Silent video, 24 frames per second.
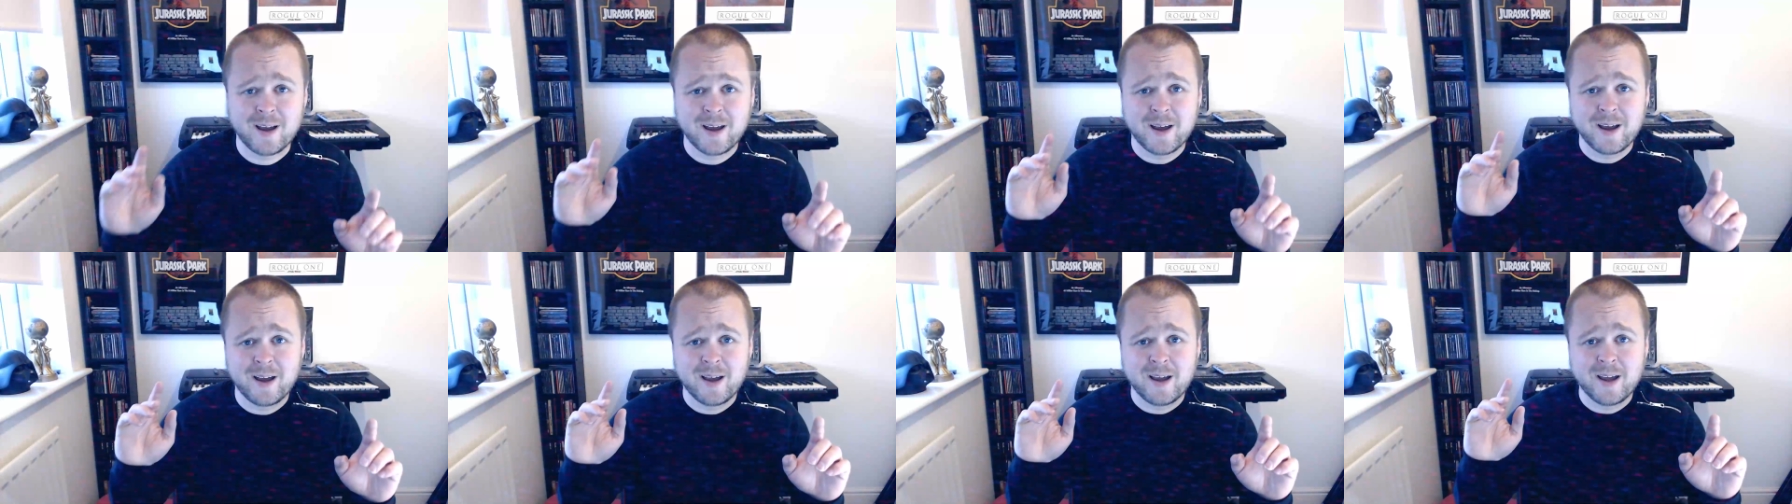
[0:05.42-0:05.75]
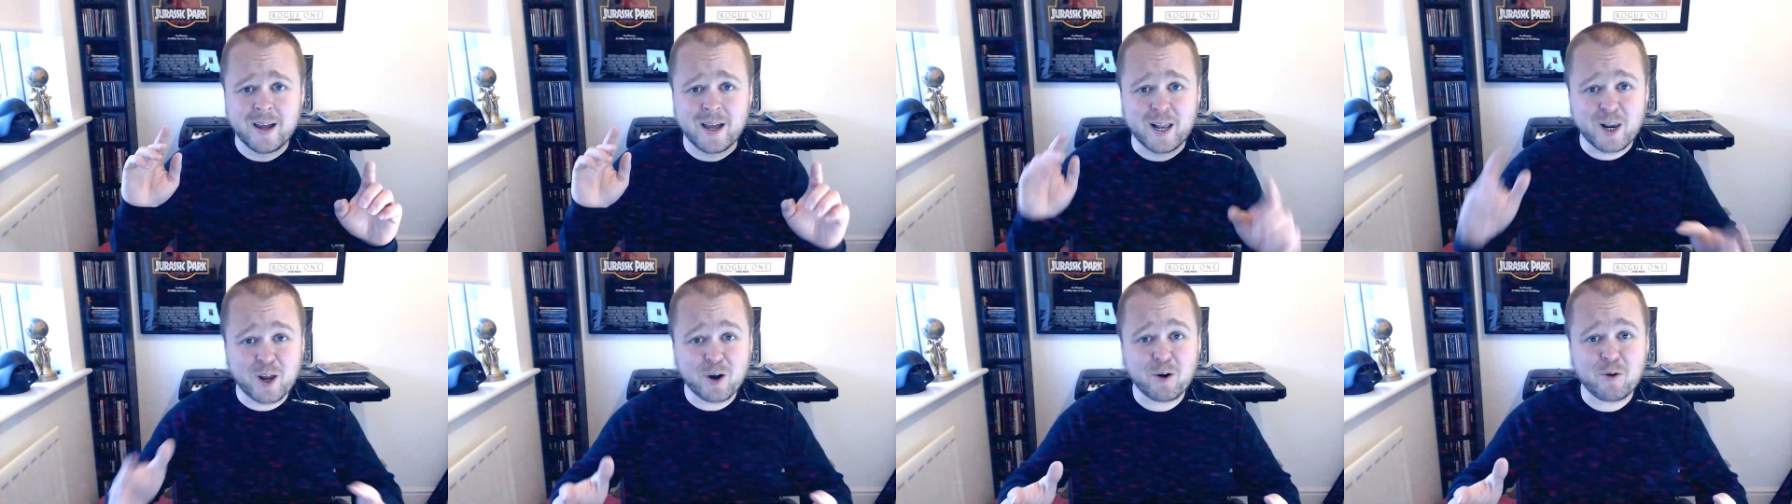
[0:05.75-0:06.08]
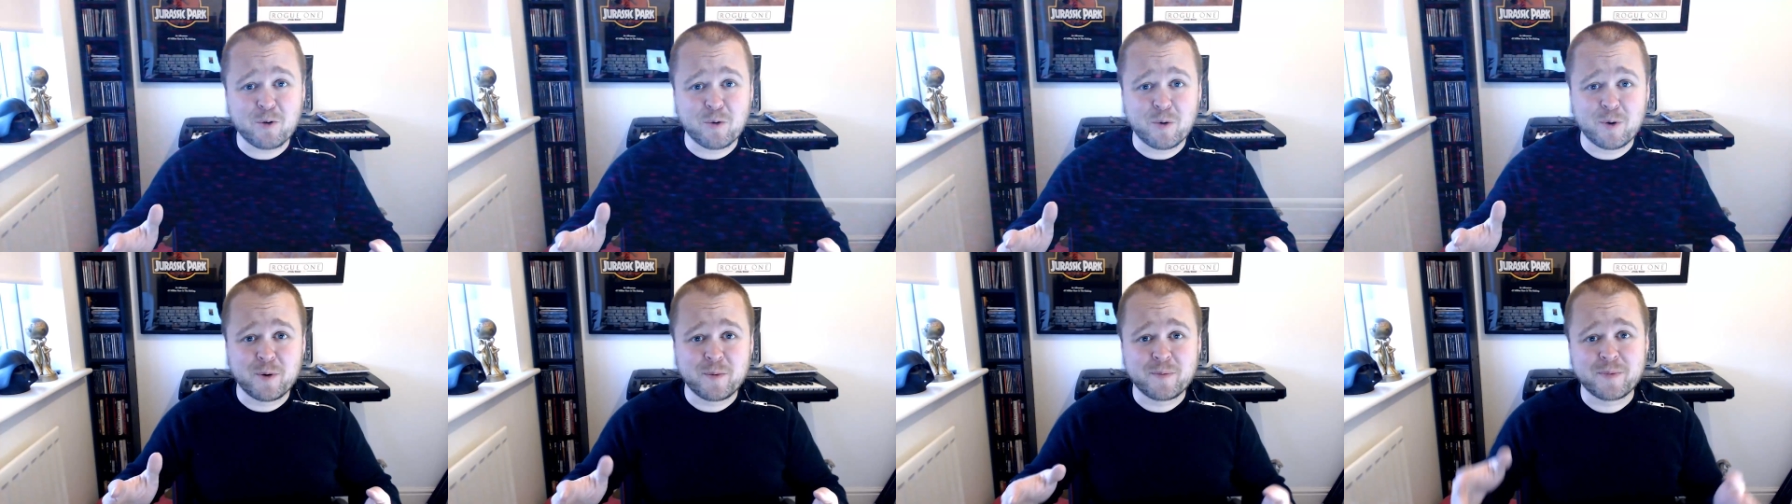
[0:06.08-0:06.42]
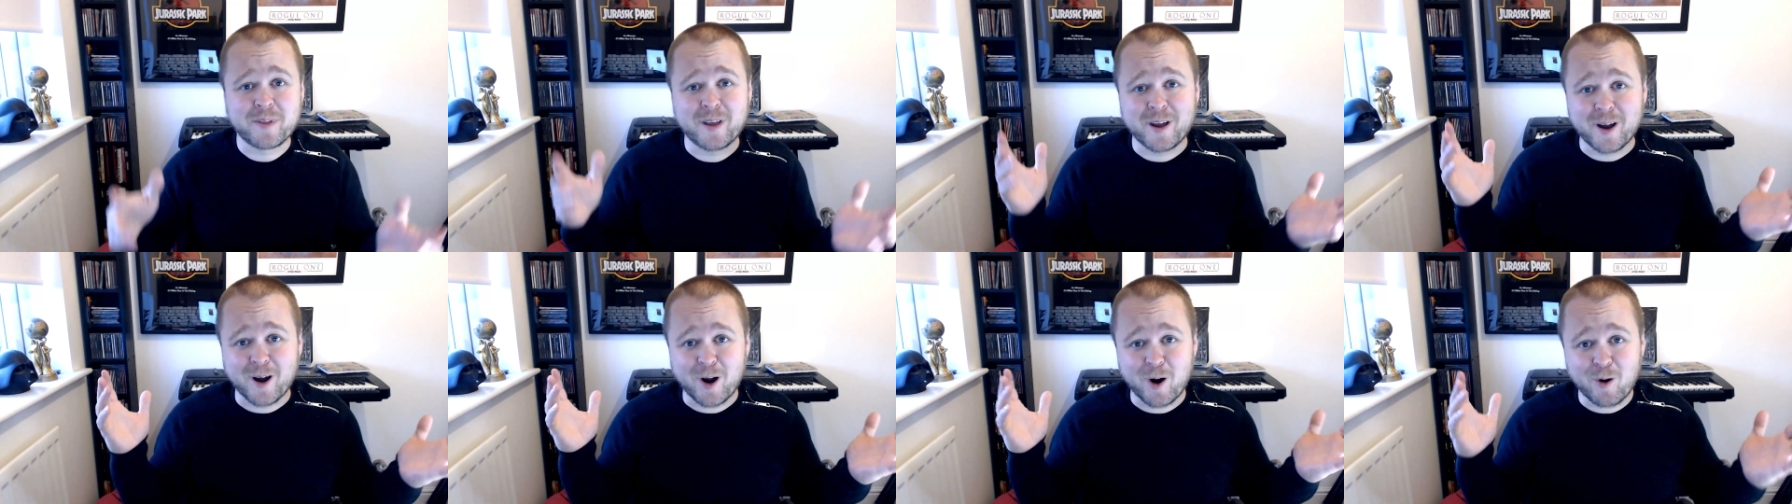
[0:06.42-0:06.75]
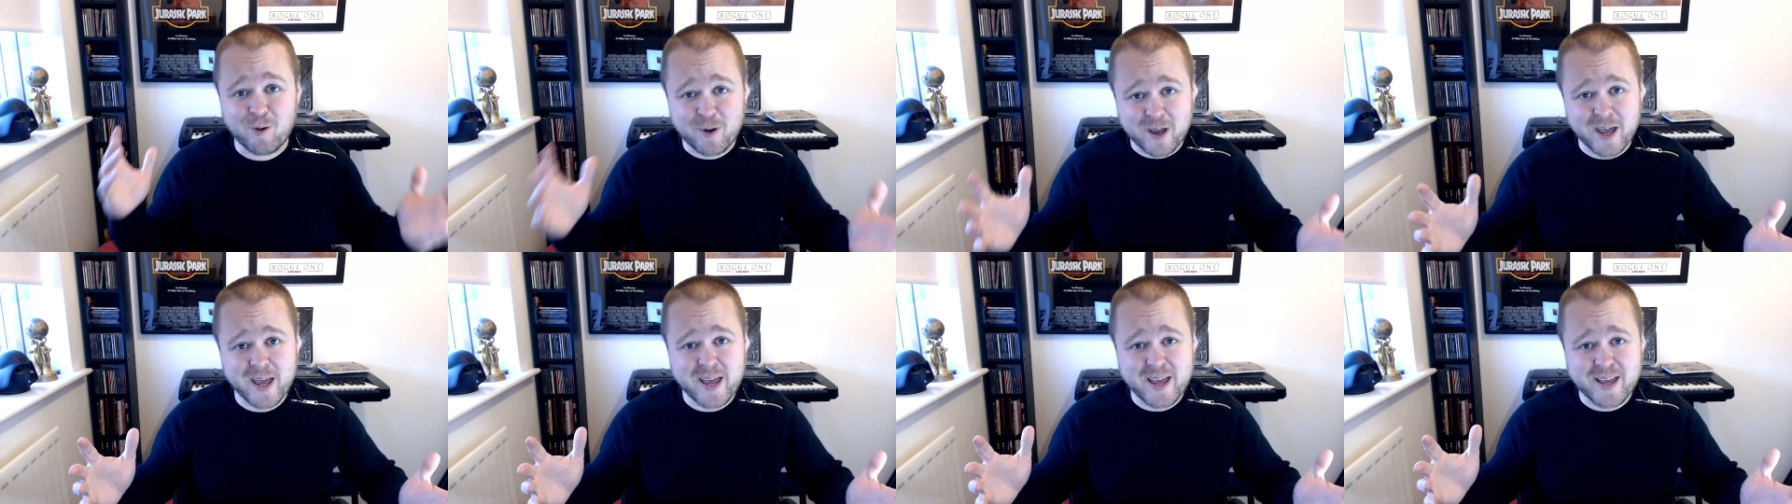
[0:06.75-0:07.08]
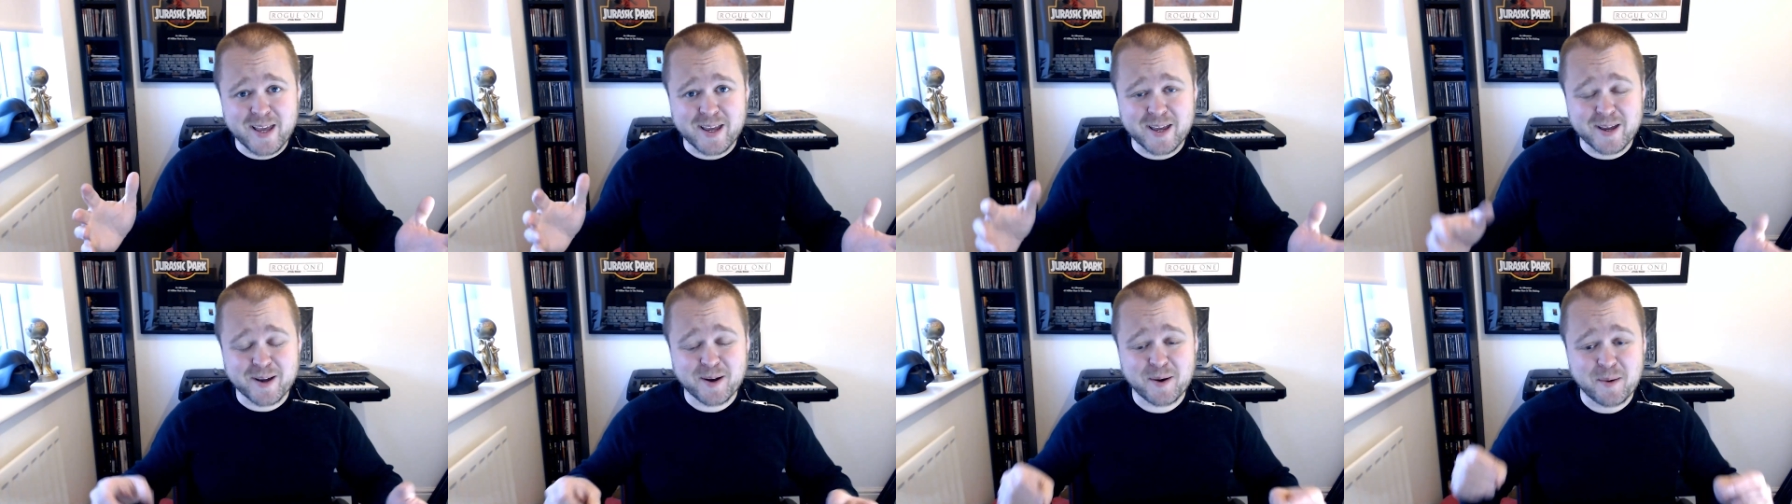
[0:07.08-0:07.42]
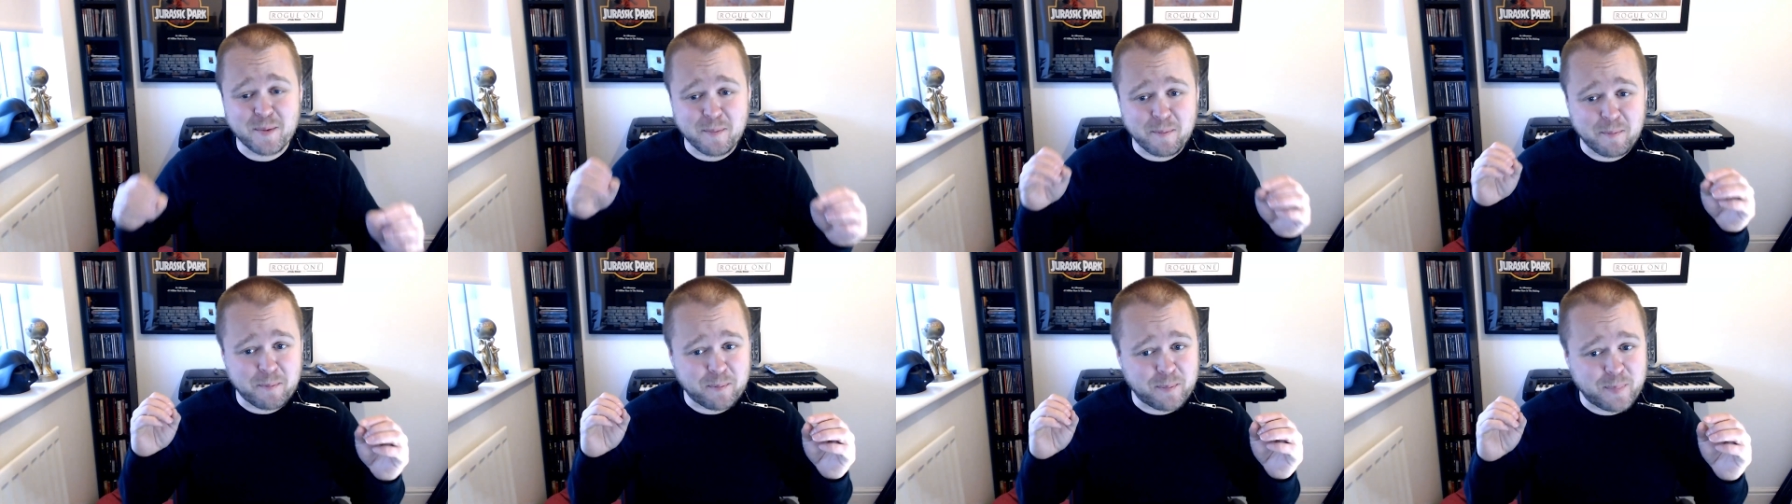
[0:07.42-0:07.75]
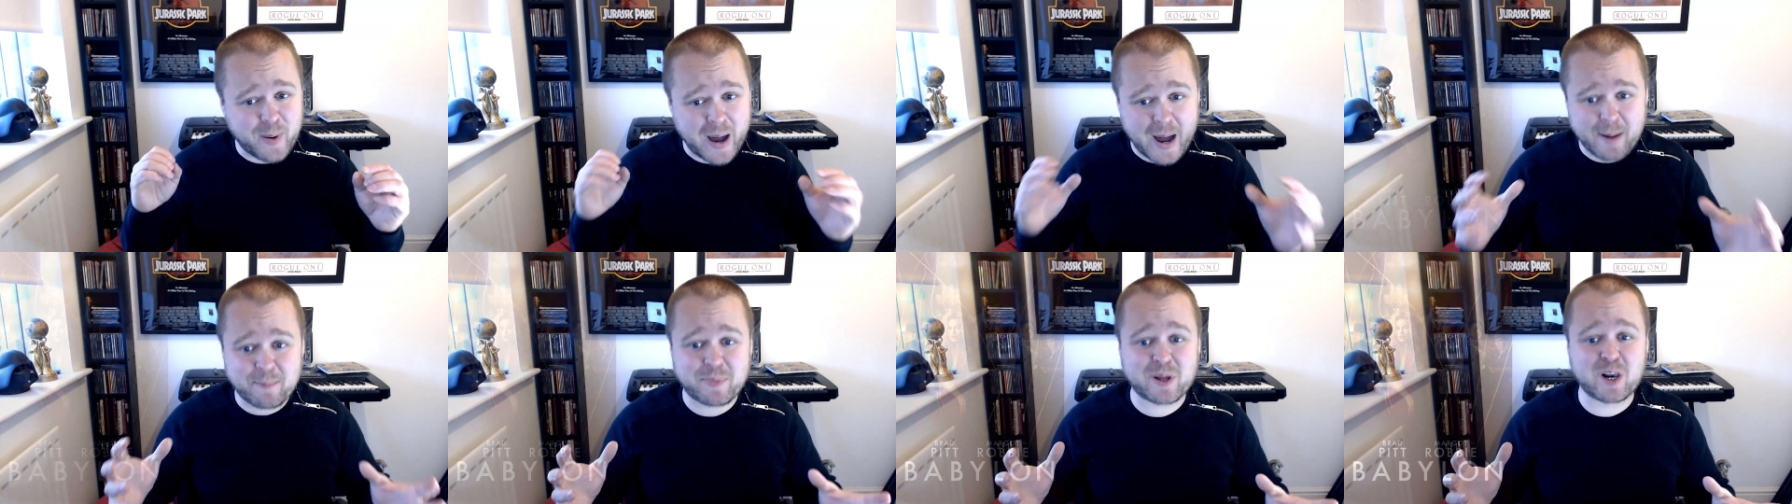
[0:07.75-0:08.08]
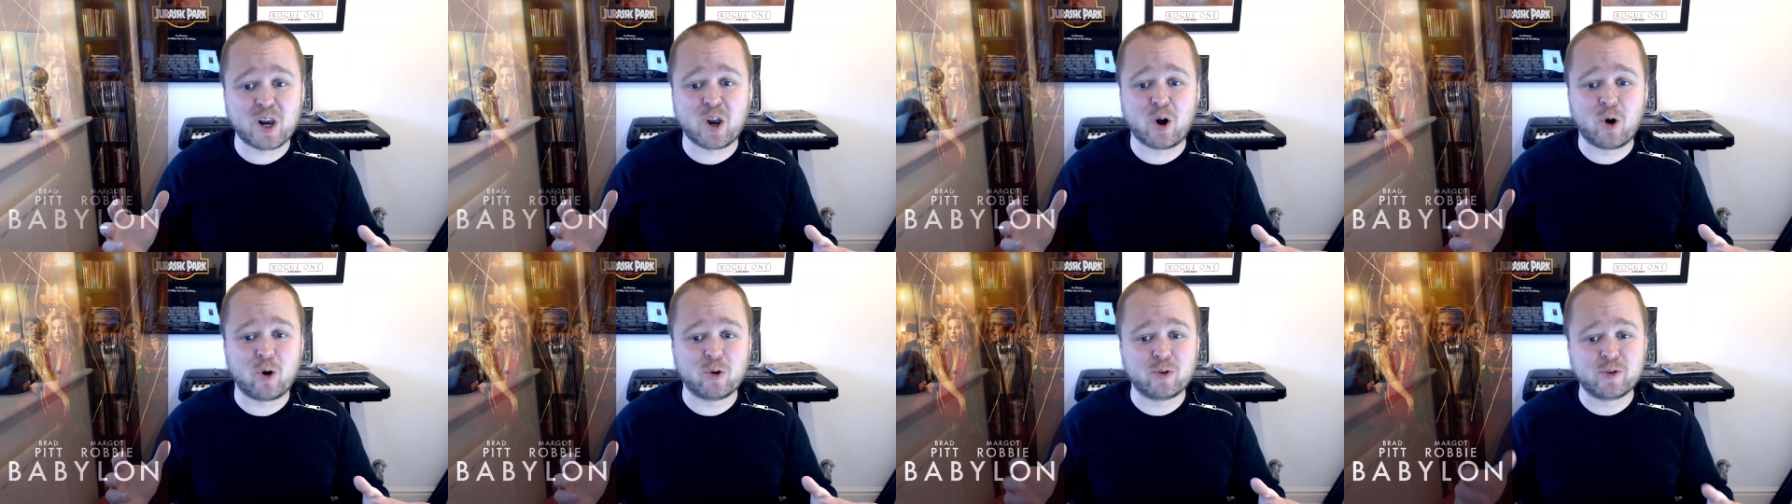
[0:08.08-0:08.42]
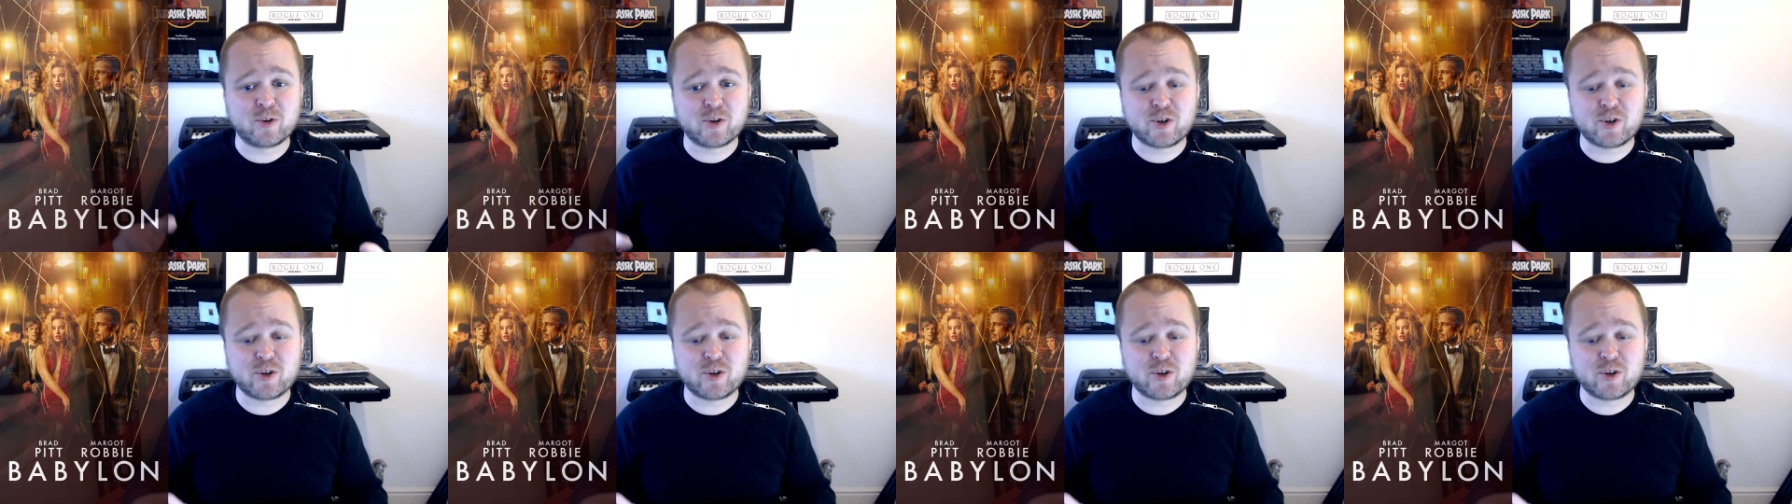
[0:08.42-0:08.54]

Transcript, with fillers: Hello! Okay, Babylon,